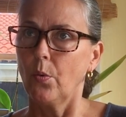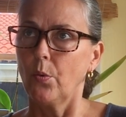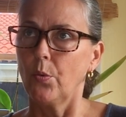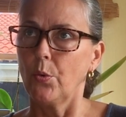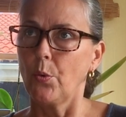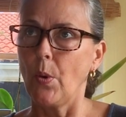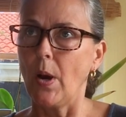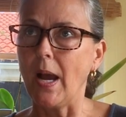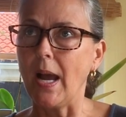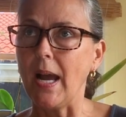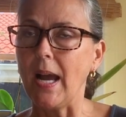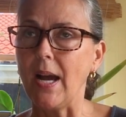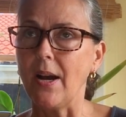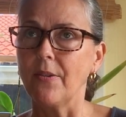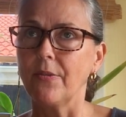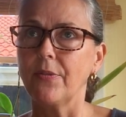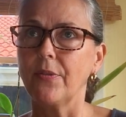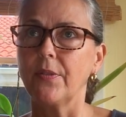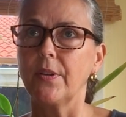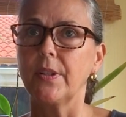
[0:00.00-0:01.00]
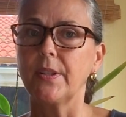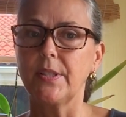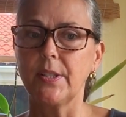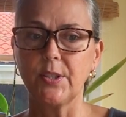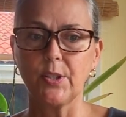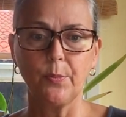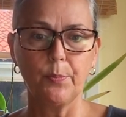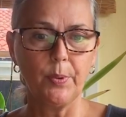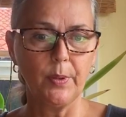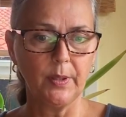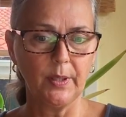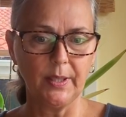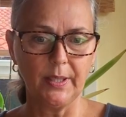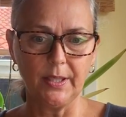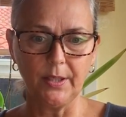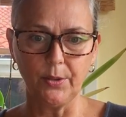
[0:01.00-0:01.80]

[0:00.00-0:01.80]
you have a disability.